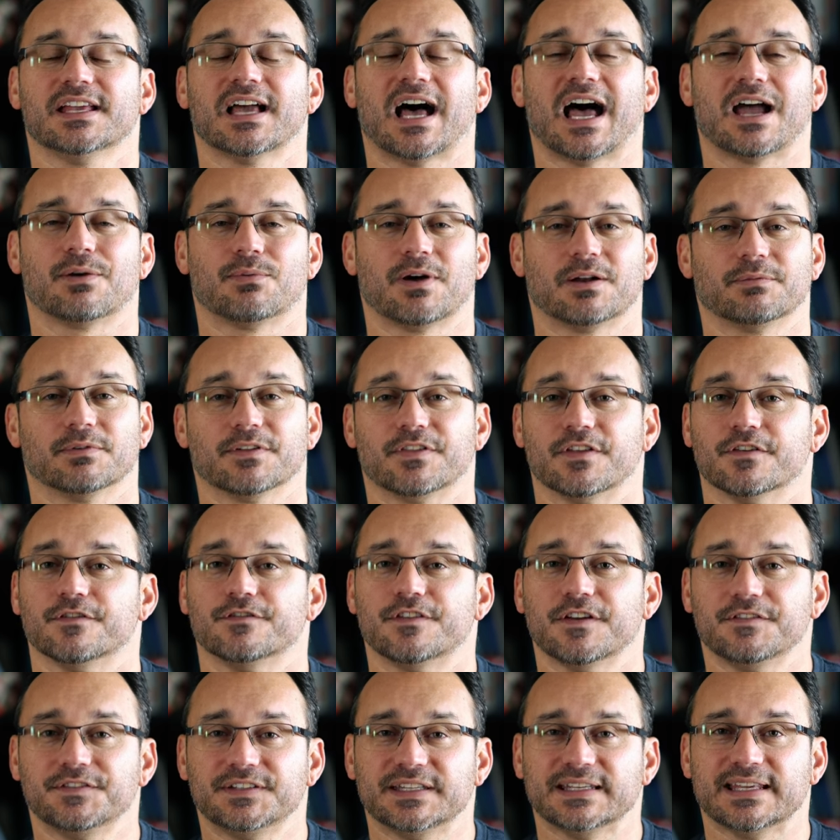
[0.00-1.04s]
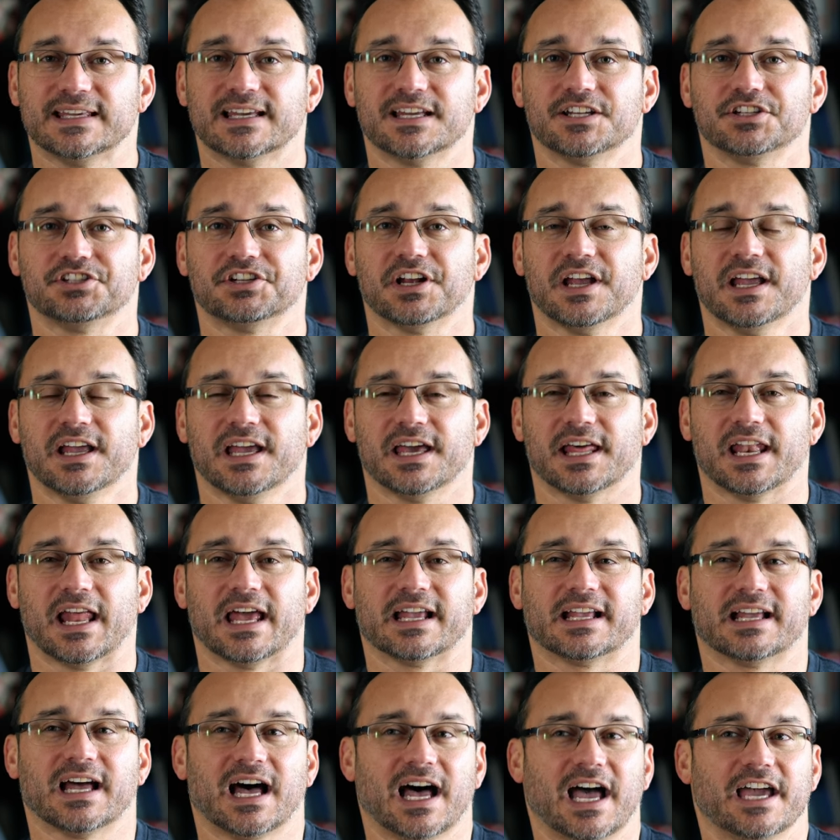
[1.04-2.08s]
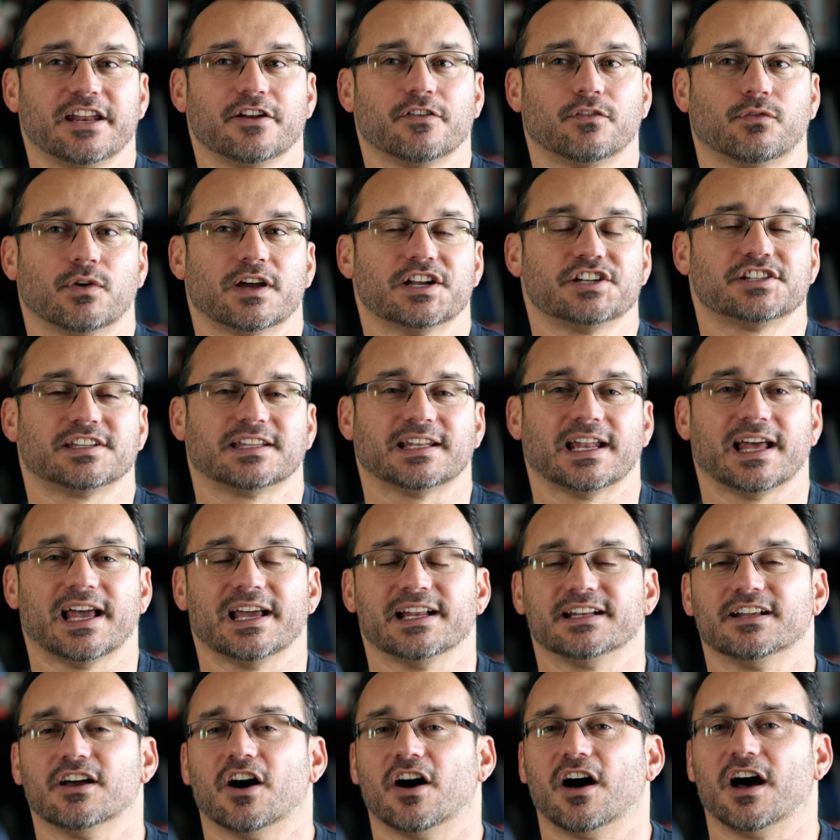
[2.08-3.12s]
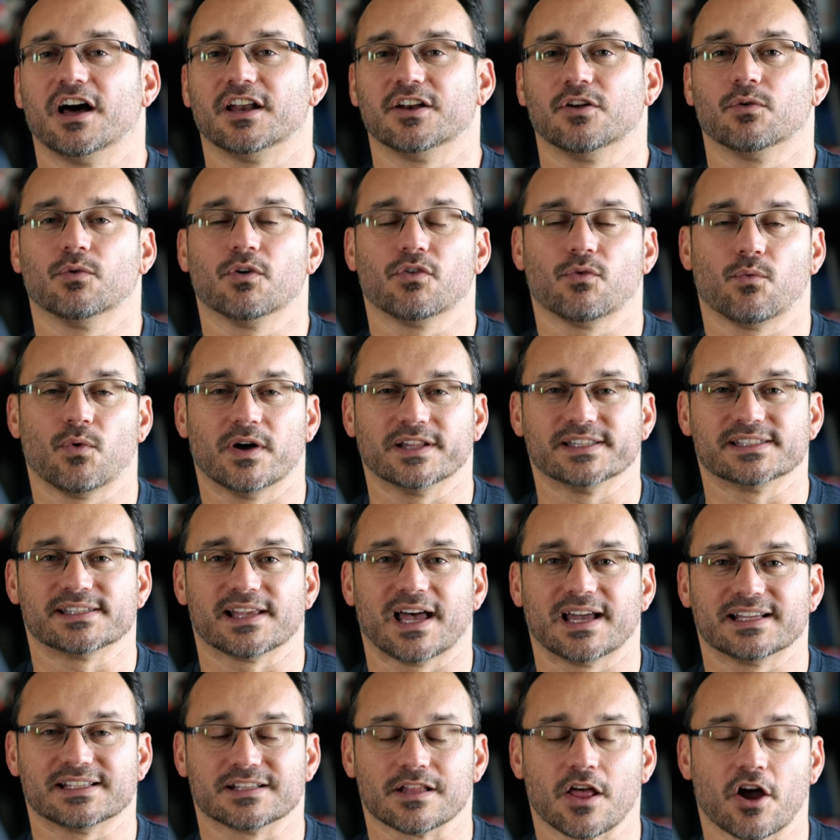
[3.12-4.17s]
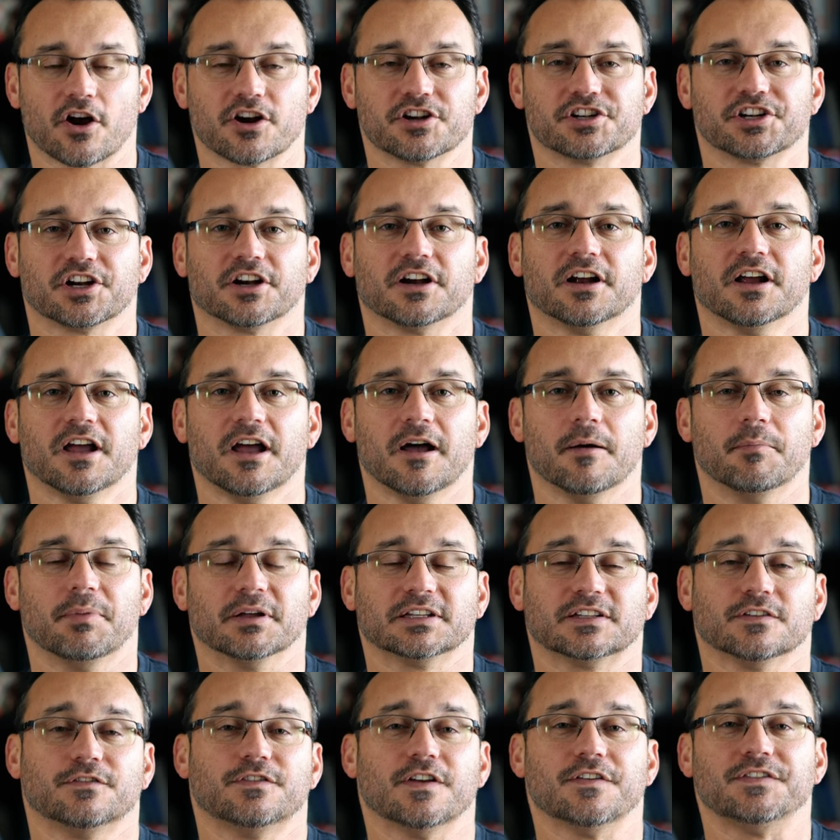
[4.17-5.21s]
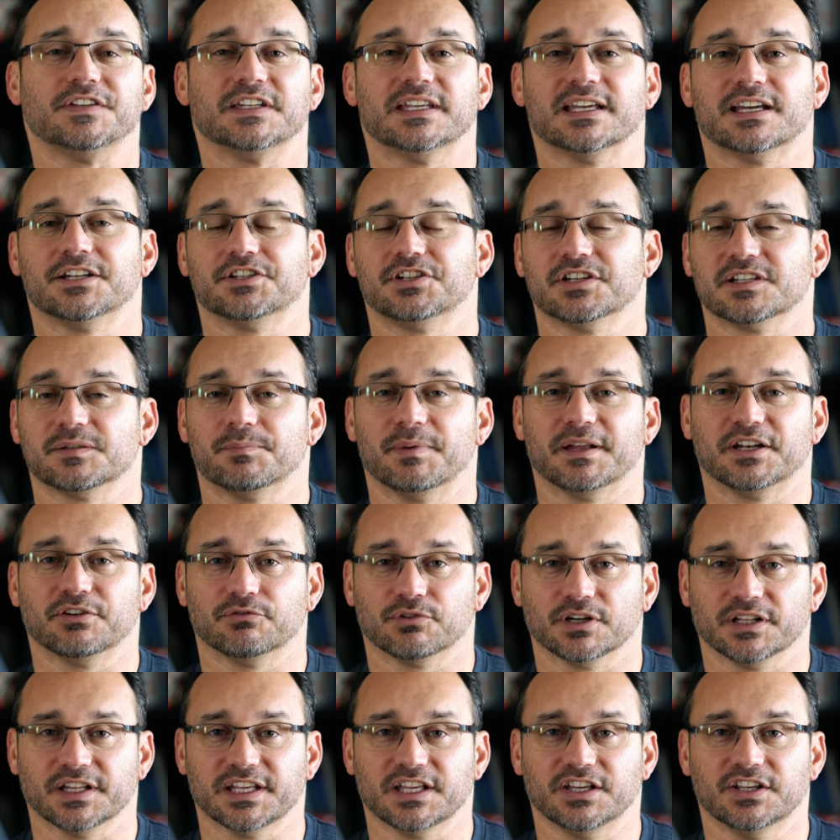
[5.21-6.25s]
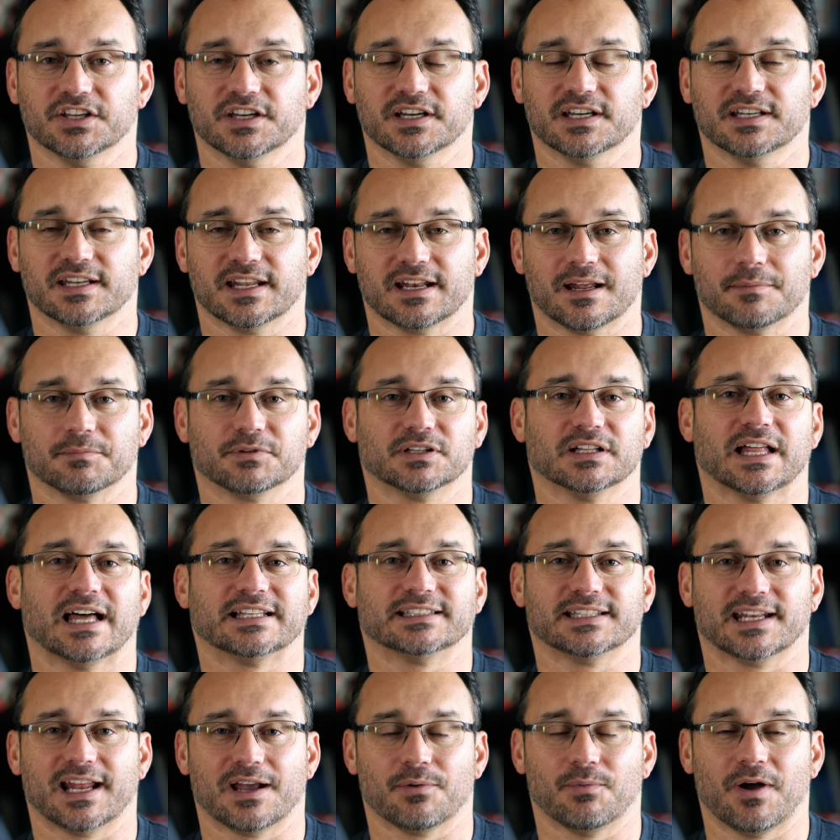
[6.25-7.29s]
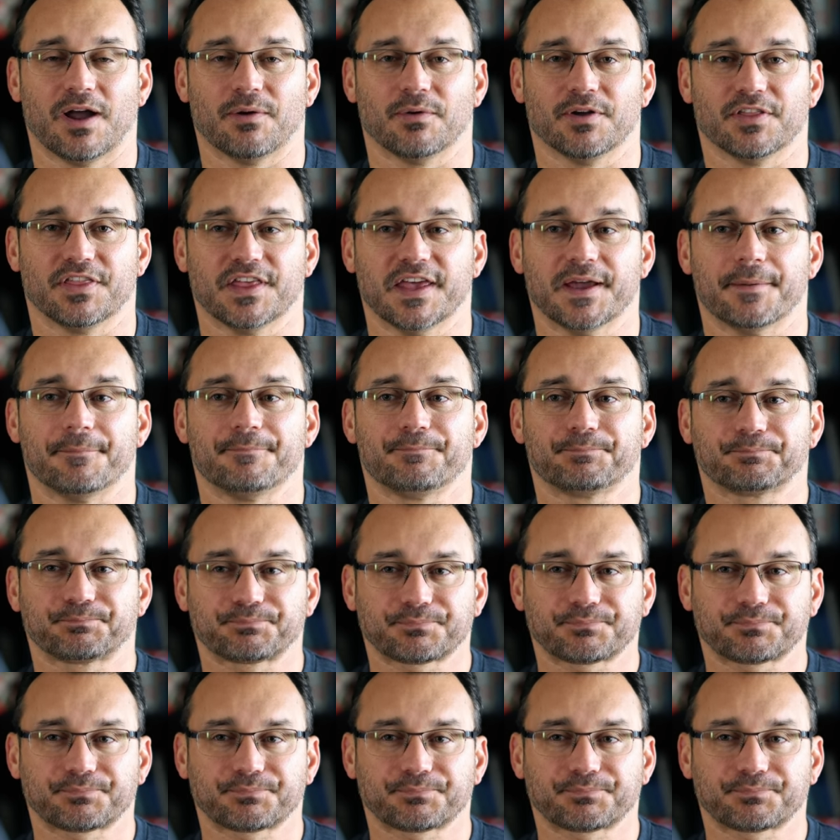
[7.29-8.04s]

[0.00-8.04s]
I went with a 50 inch, and I kind of wish that I had gone with one size larger, but the 50 inch has been really good, and I'm glad that I went with it